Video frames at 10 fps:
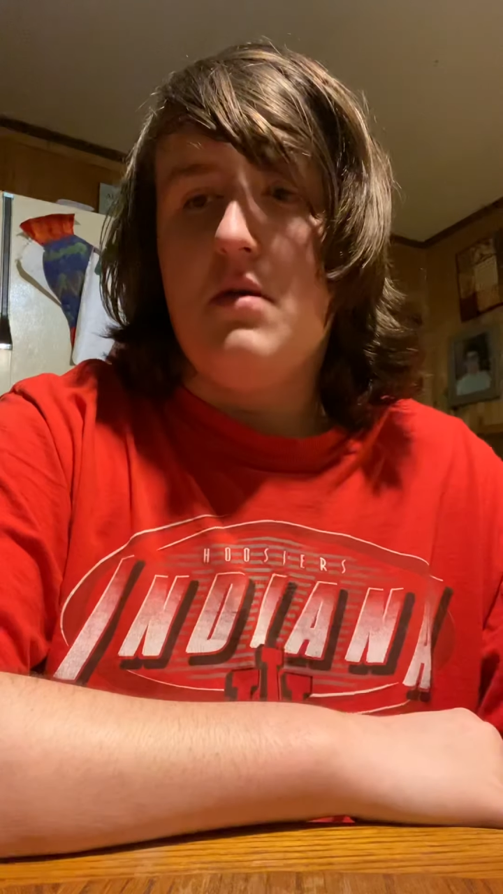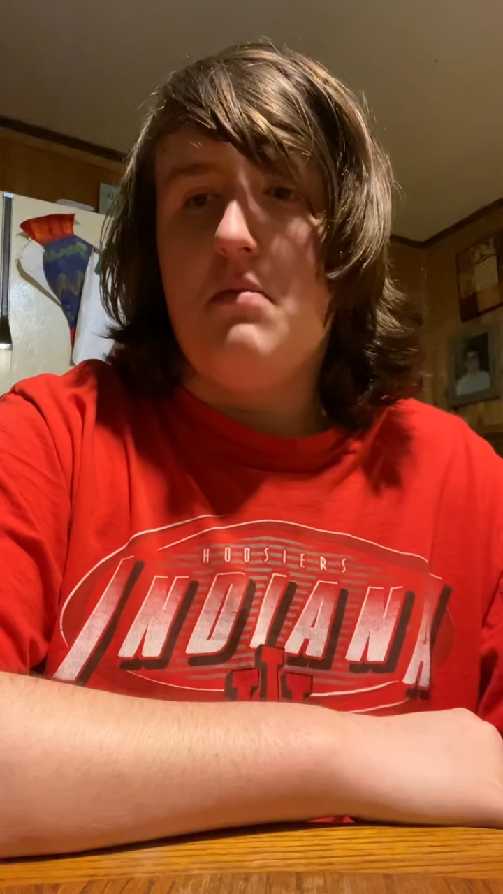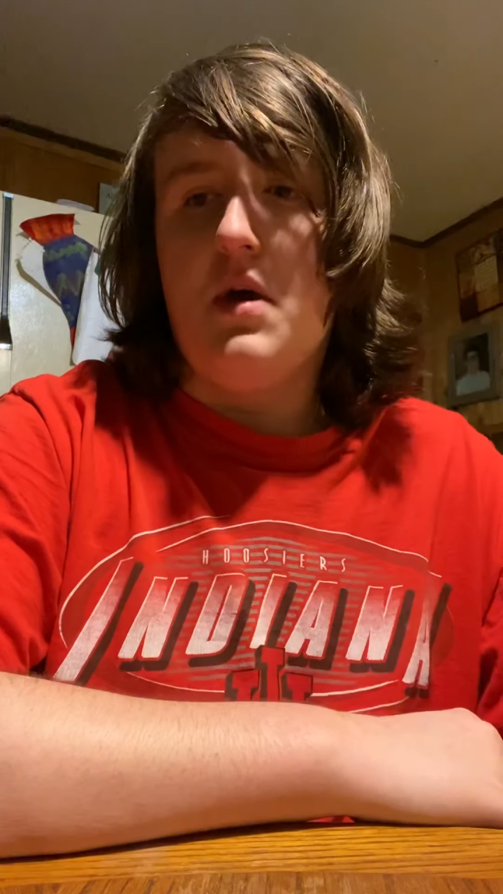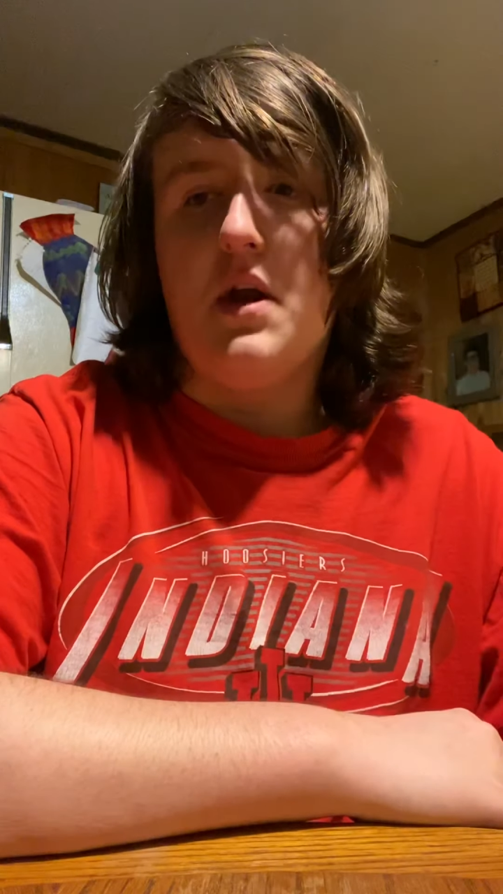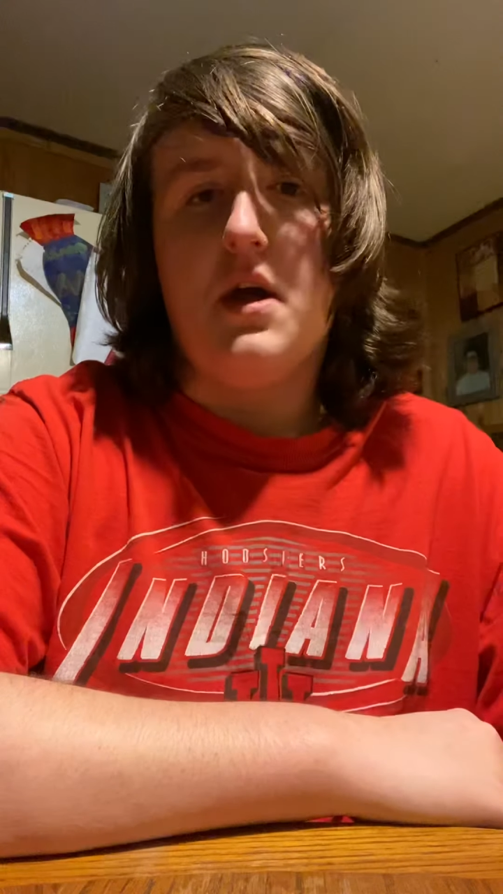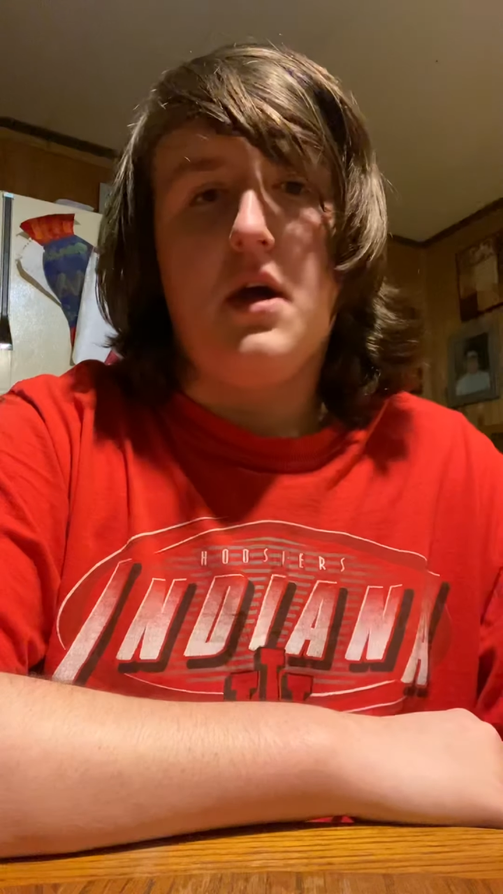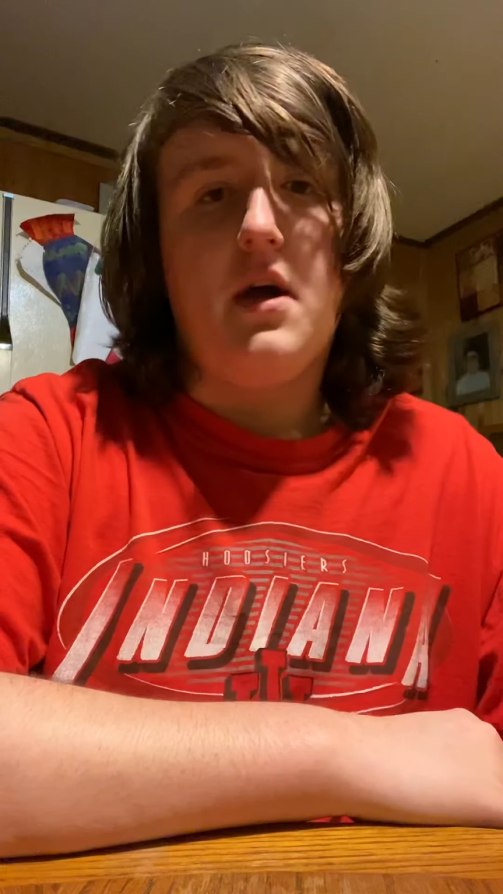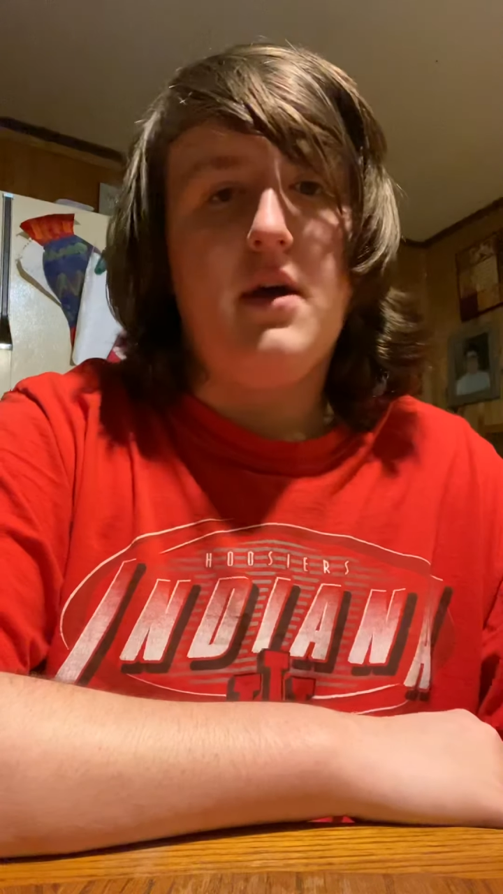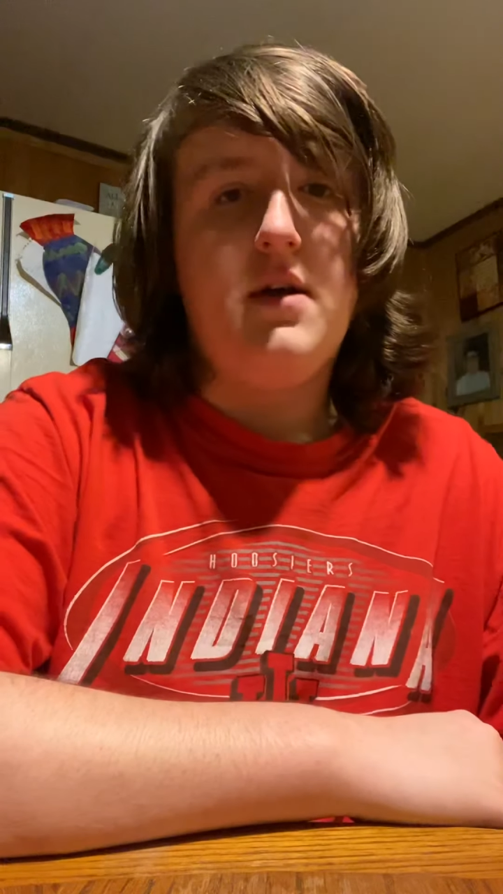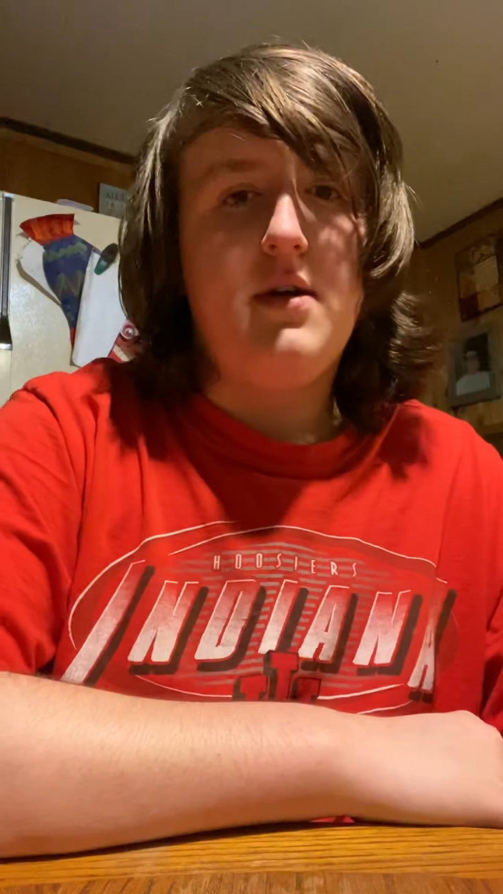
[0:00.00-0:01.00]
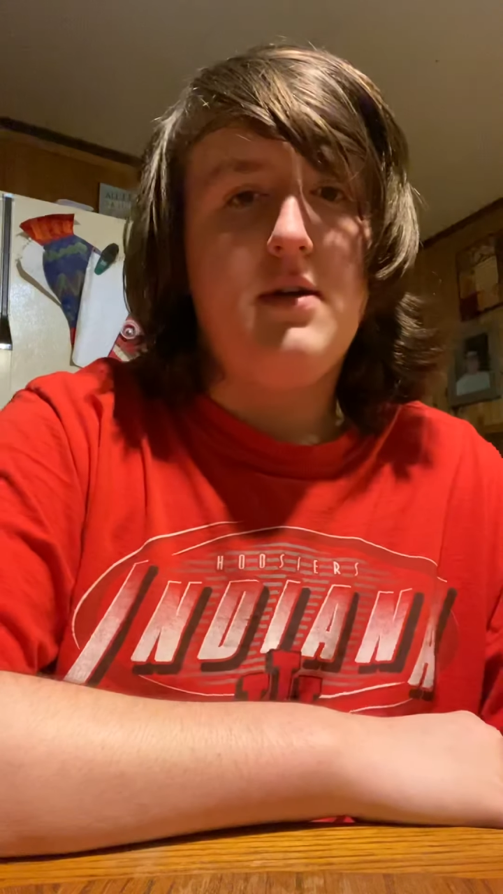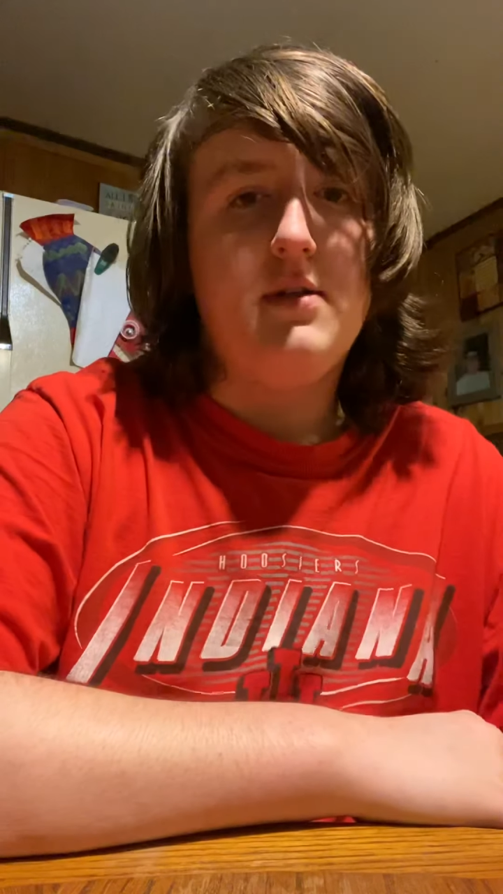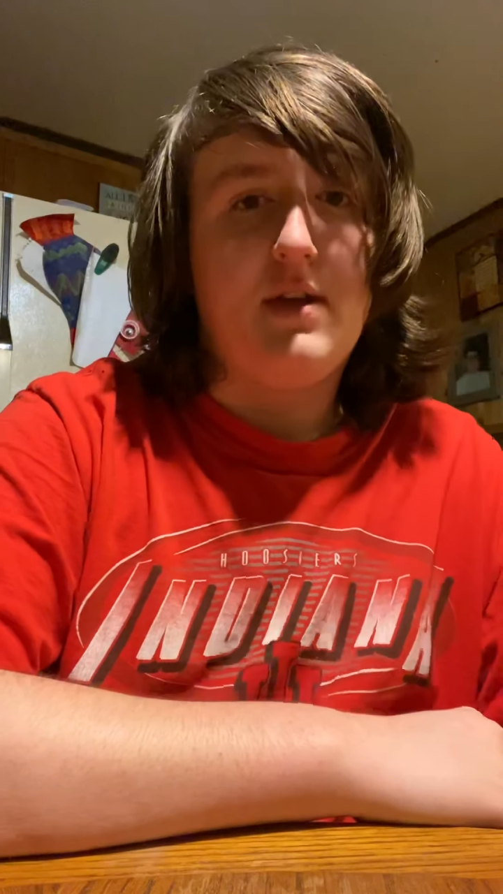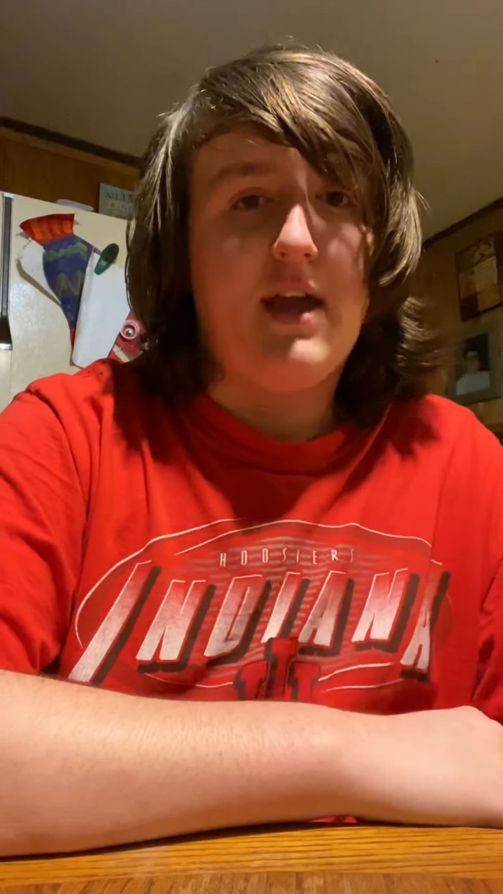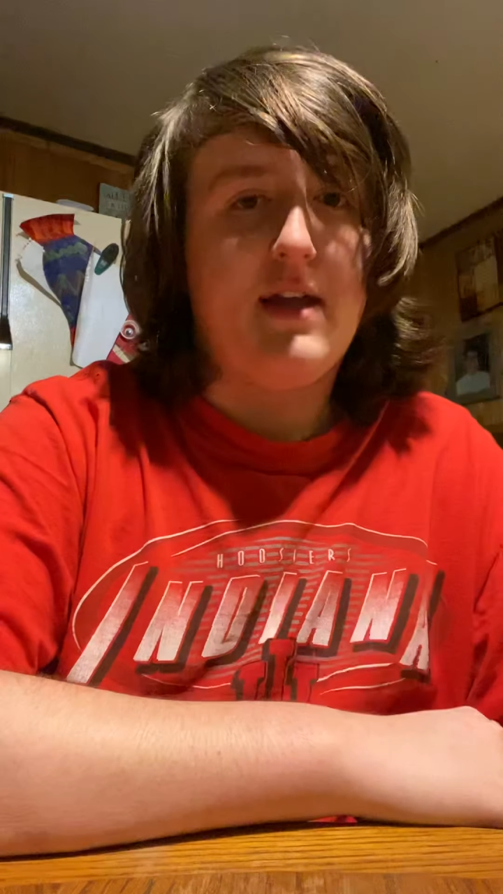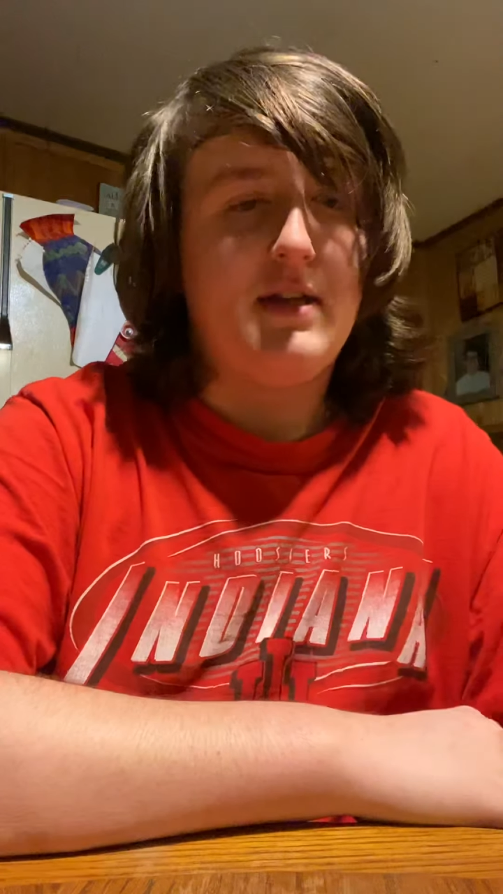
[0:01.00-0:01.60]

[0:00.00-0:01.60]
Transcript: But yeah,